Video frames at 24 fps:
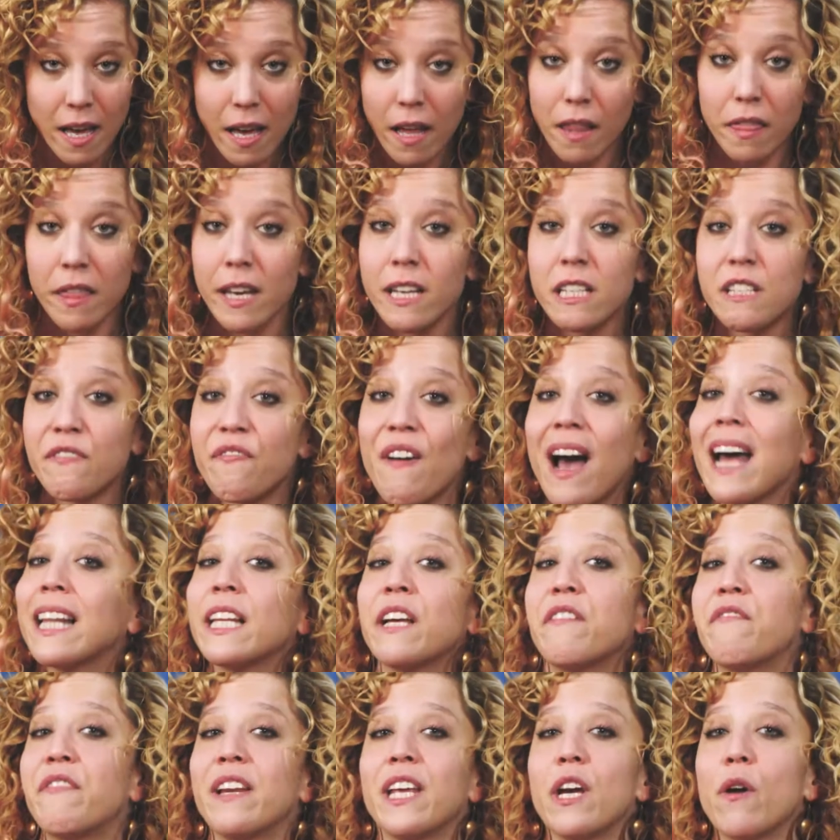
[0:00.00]
These
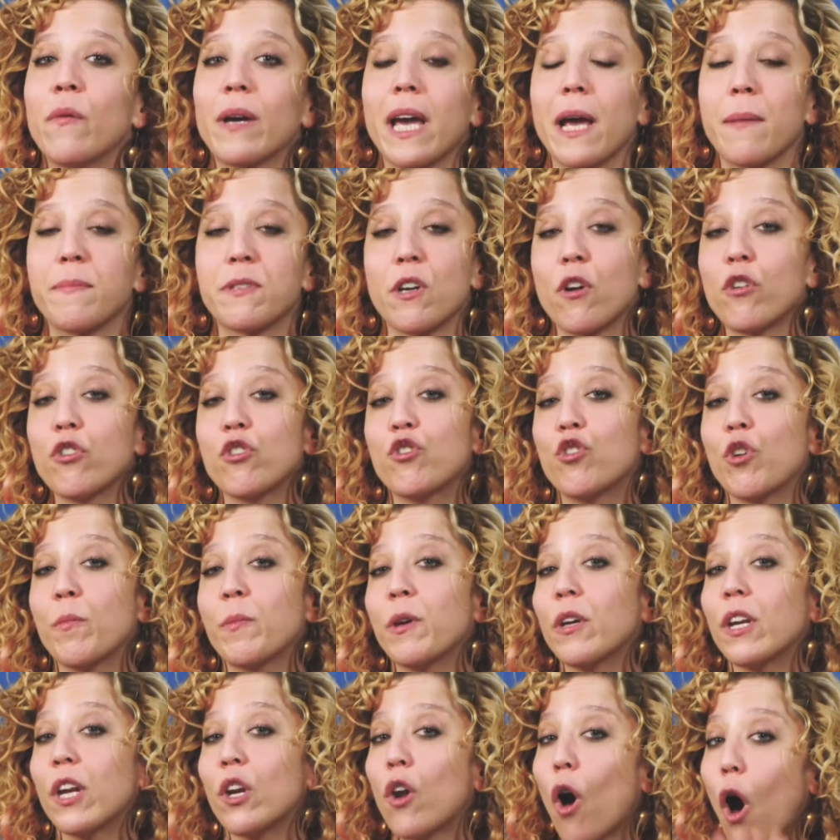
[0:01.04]
violent video games are
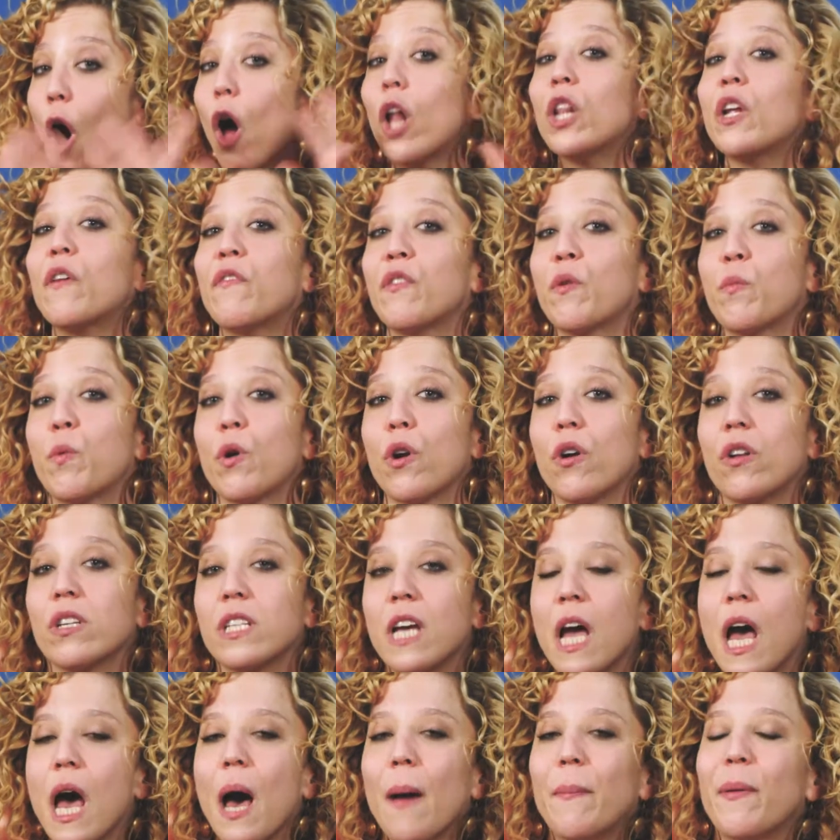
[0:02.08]
distributed all over the
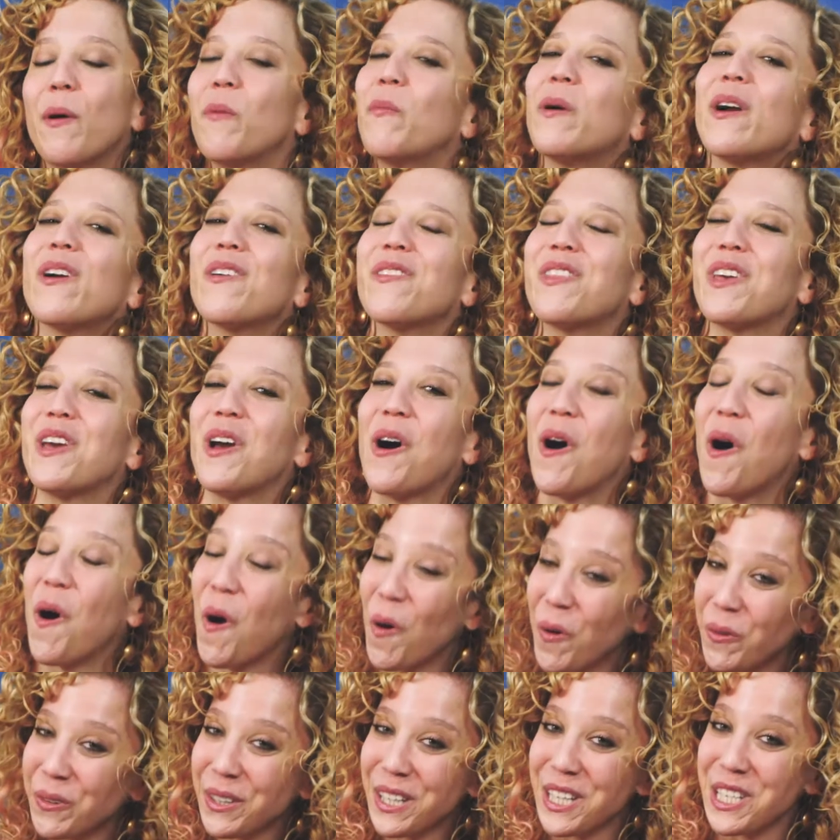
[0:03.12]
world, but we're the
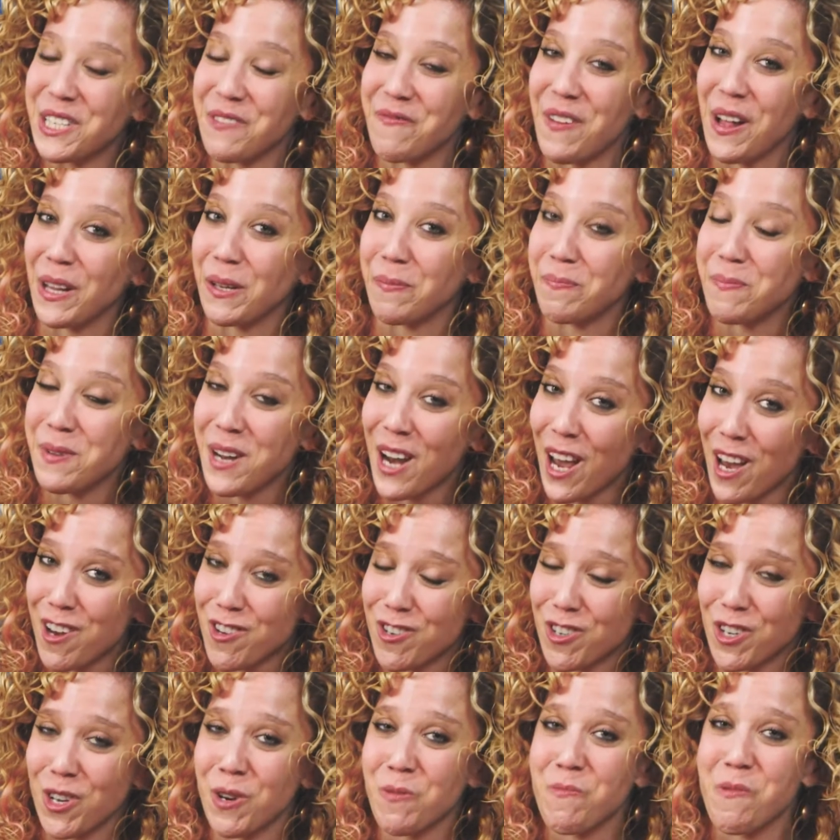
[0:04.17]
only developed
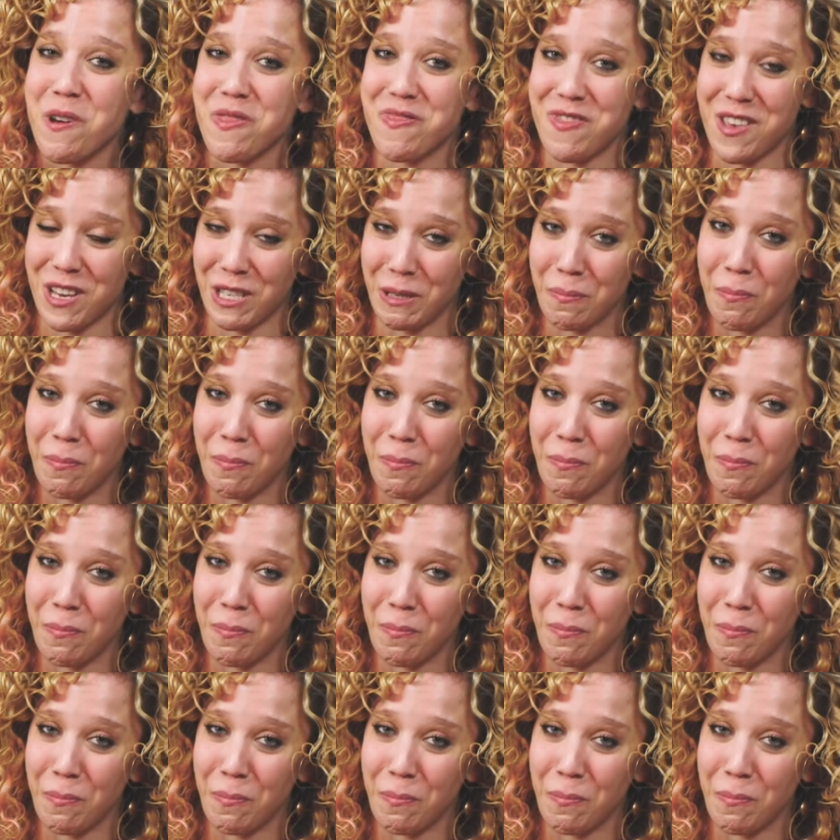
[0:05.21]
nation with this